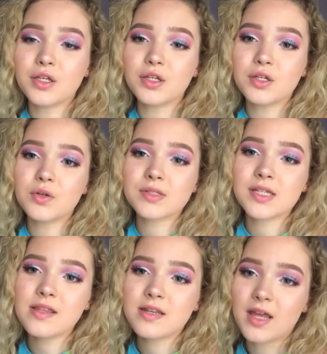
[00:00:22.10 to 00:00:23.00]
you'll
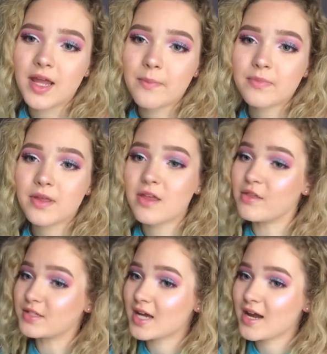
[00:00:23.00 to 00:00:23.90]
see the name in
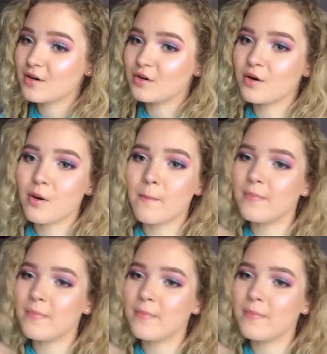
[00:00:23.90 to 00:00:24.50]
the title,